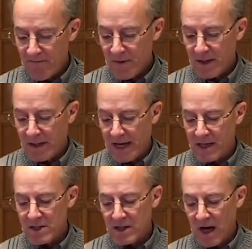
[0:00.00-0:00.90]
for the
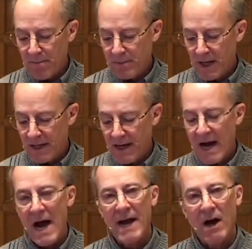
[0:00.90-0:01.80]
latest update
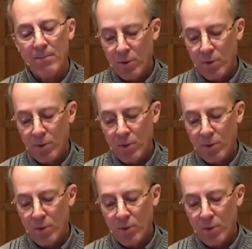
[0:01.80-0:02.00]
on our